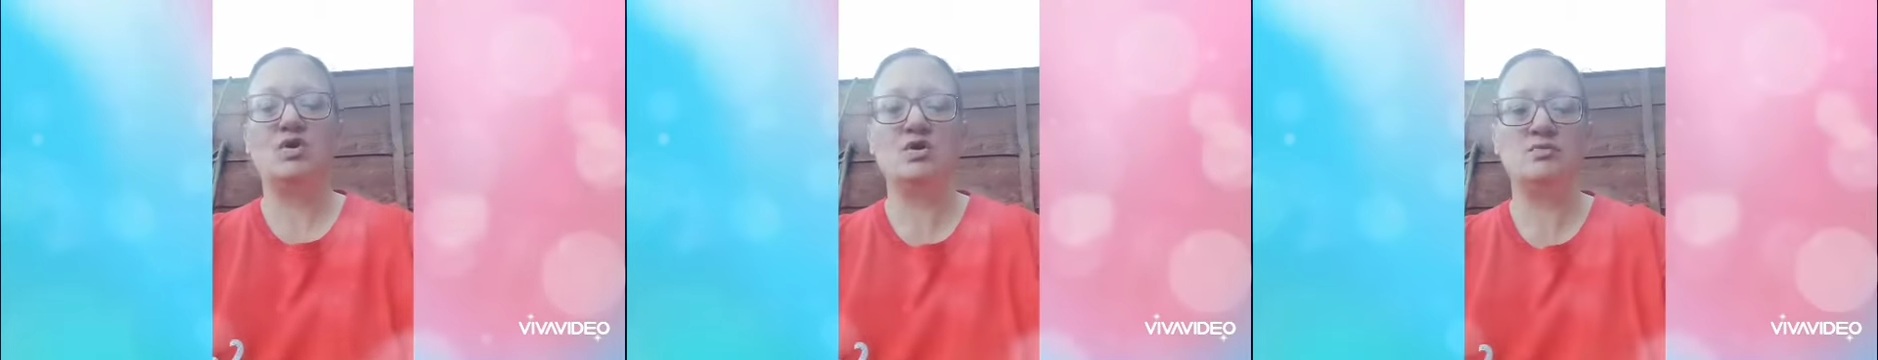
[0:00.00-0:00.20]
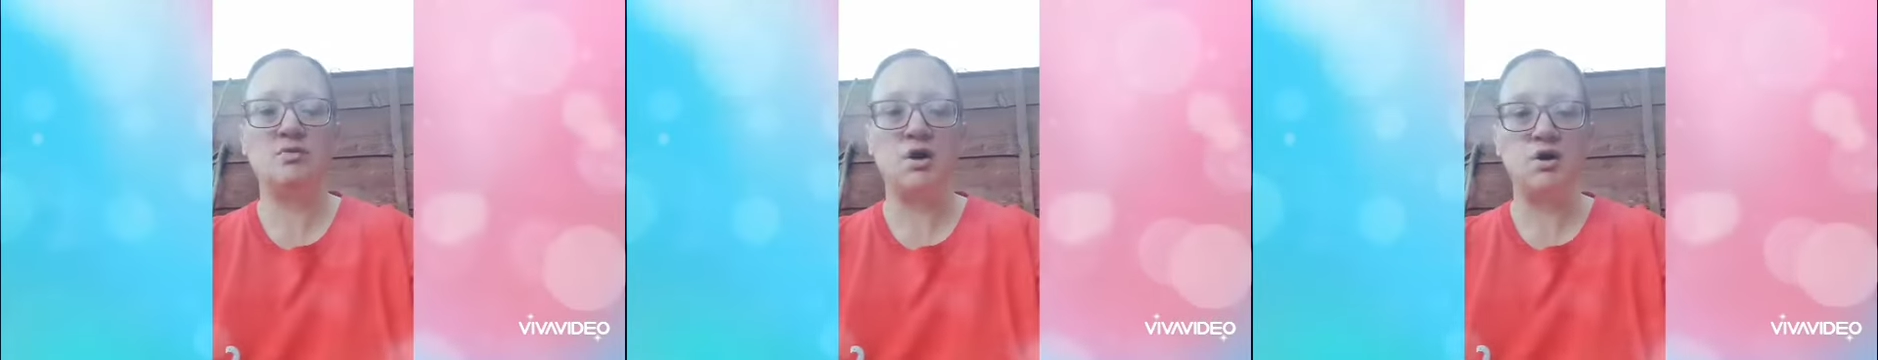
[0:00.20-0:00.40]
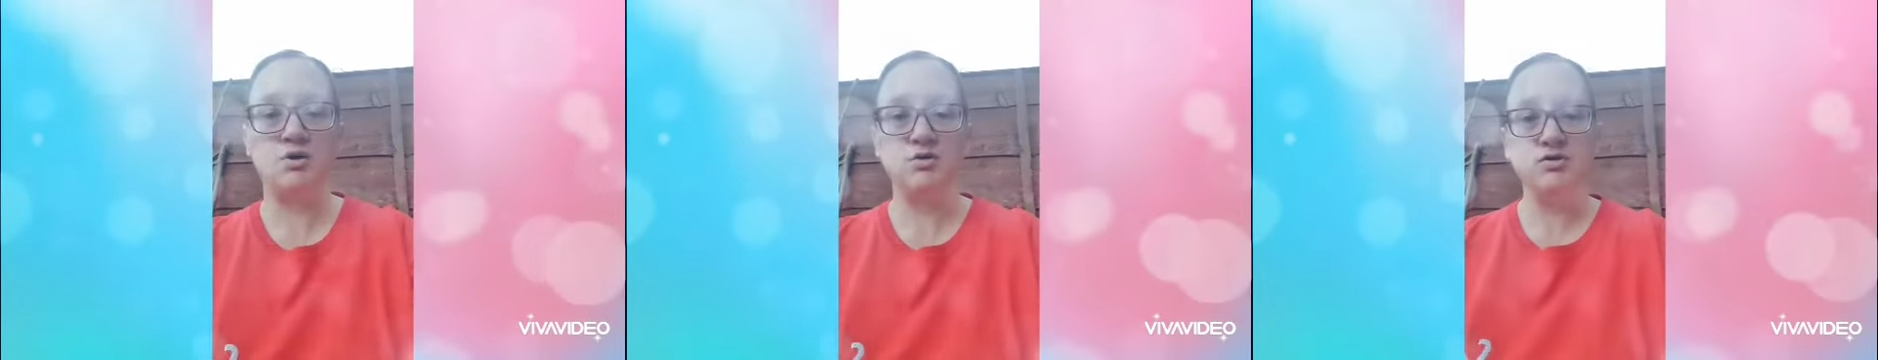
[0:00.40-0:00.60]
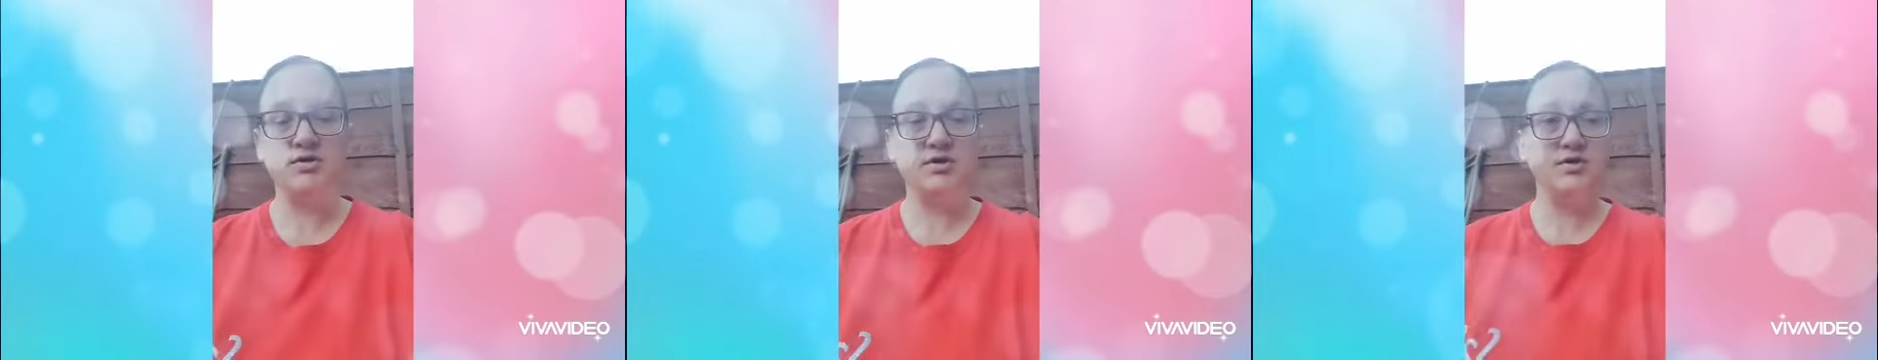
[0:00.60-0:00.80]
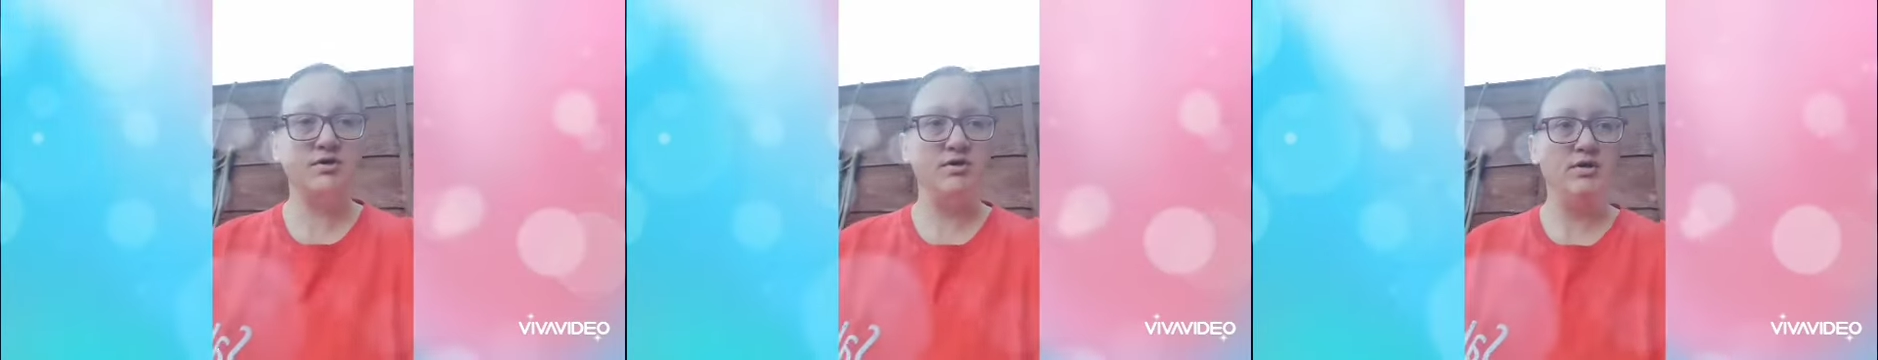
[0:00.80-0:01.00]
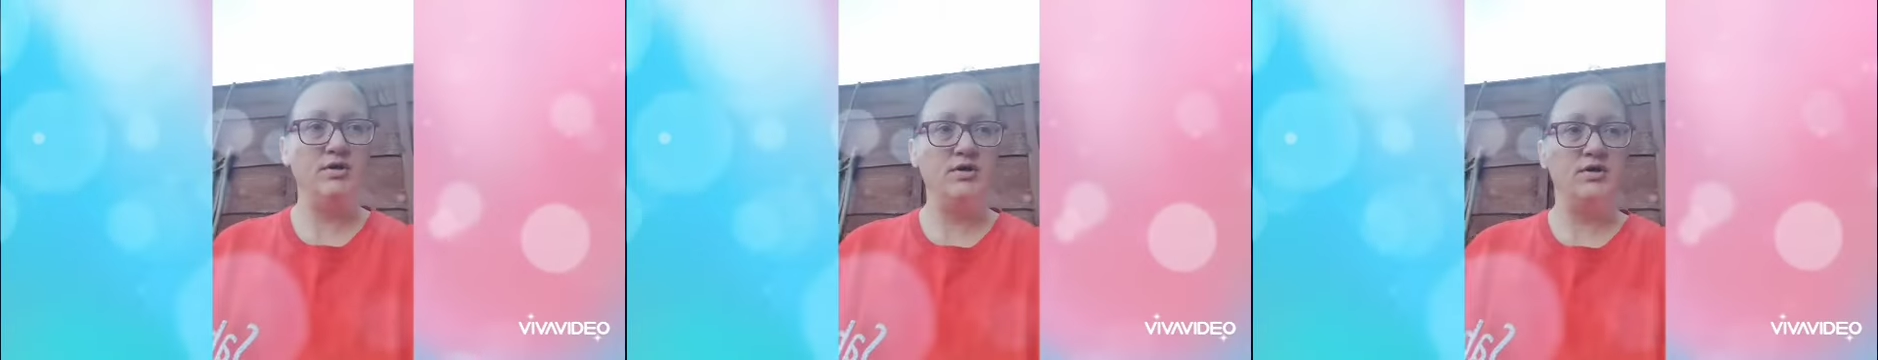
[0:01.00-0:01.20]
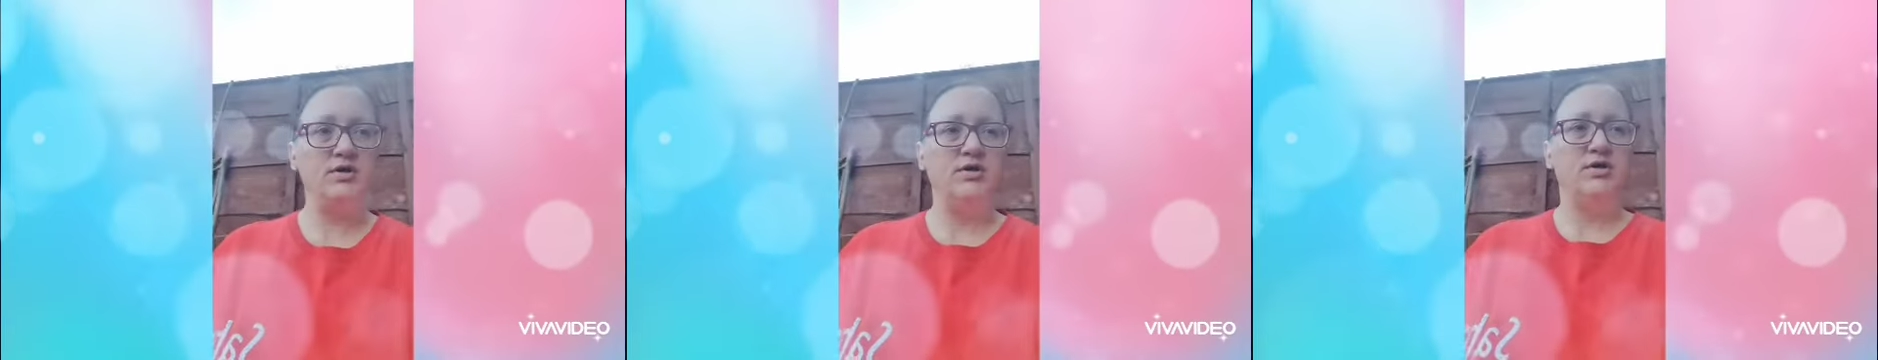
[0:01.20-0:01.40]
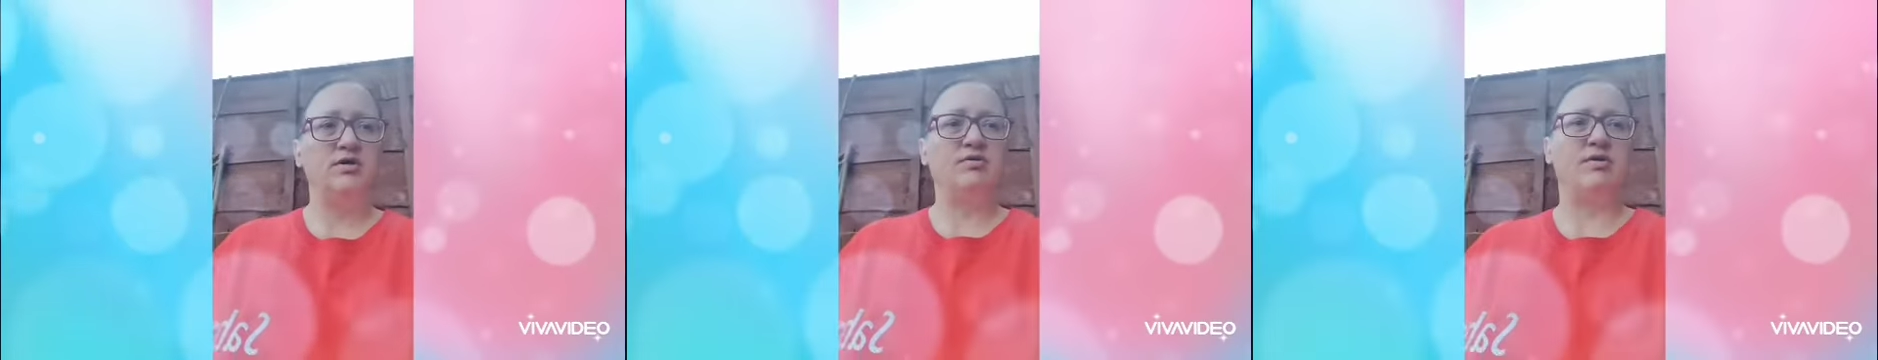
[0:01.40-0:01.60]
a road.
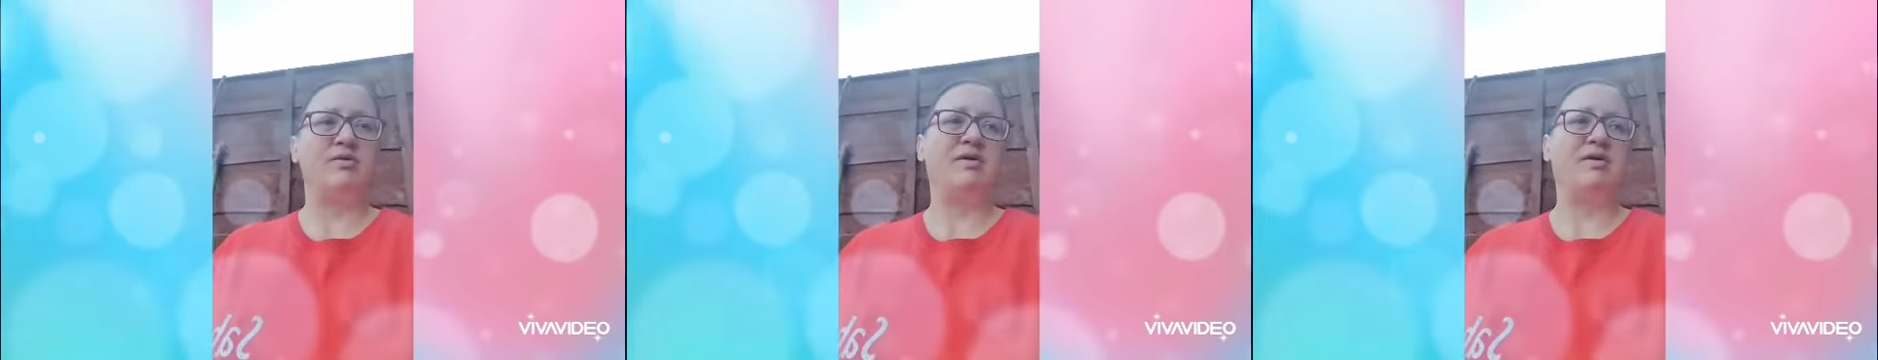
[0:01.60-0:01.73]
Well,